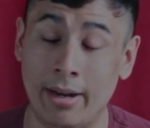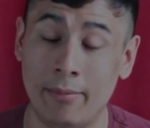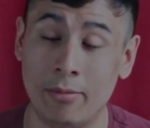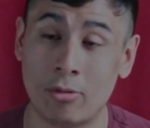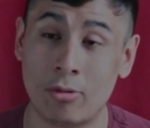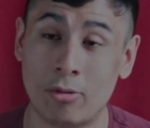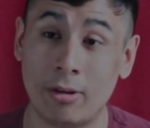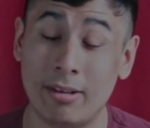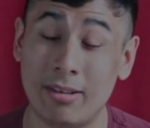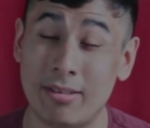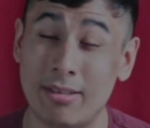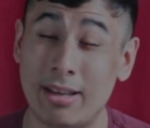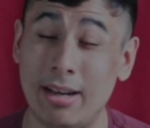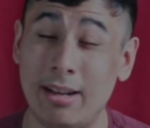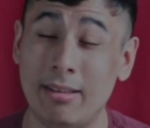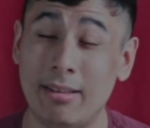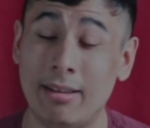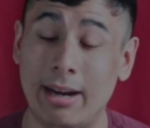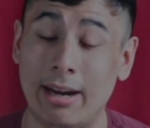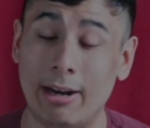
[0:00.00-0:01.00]
Strickland's not
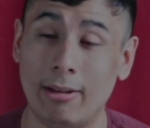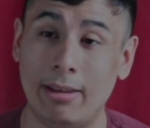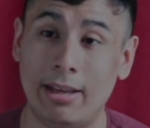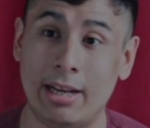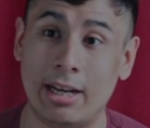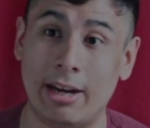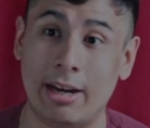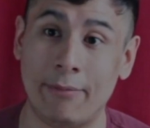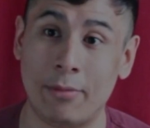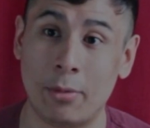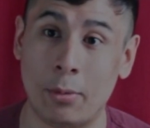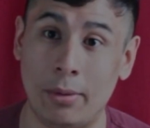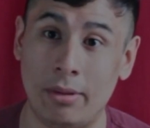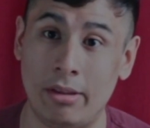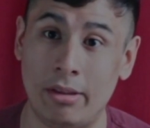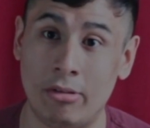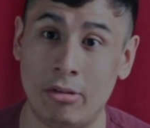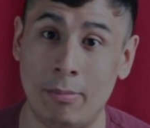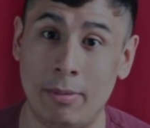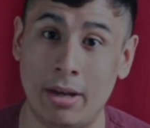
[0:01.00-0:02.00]
entirely comfortable with
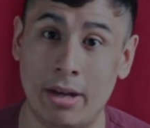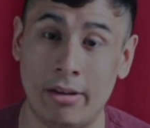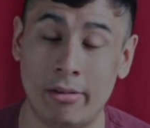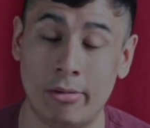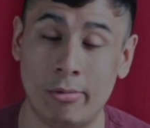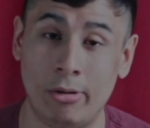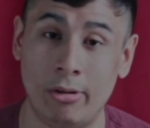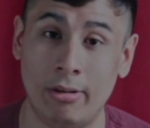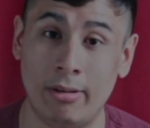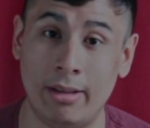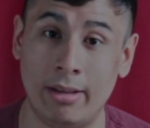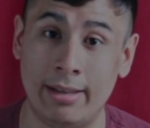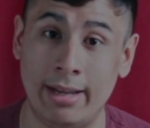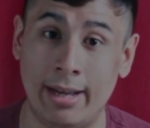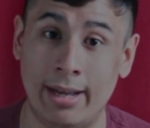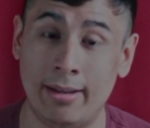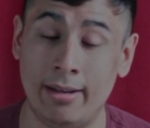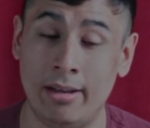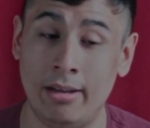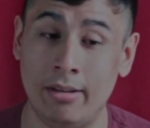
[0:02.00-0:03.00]
this, to be honest with you. Like,
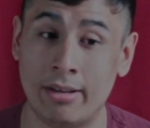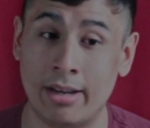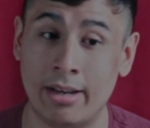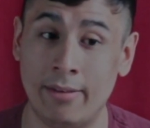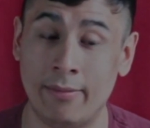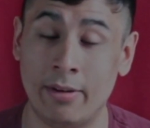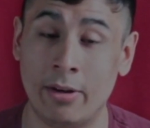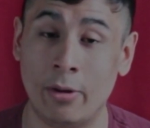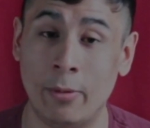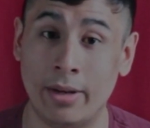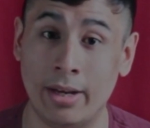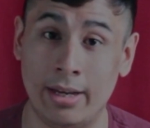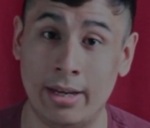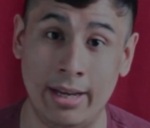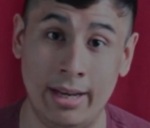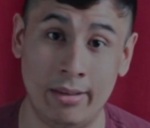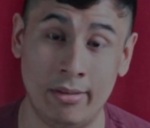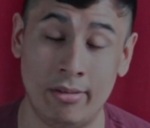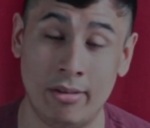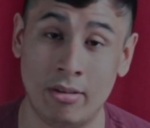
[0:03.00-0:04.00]
now that he's kind of going
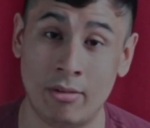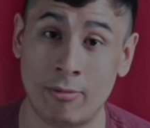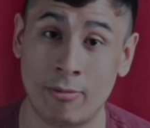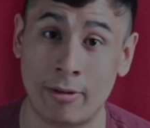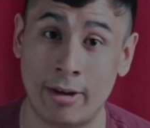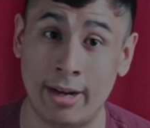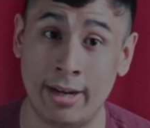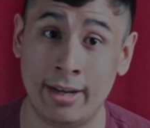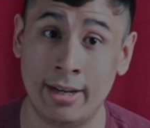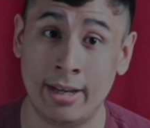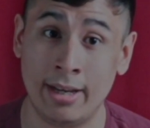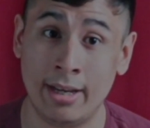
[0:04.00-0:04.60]
against his friend,